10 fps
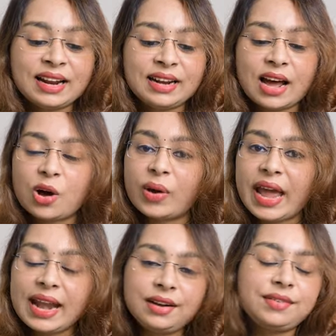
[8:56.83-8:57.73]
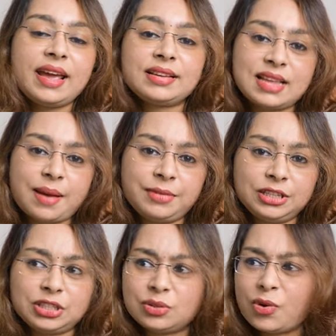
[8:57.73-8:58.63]
Now, entry
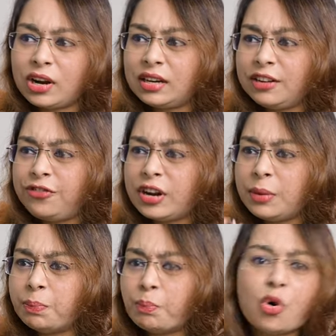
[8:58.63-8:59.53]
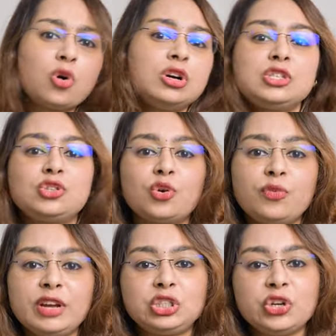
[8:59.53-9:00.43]
examinations. What are the different modes through
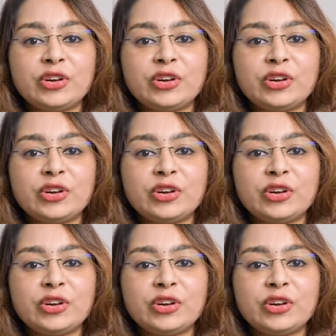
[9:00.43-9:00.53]
which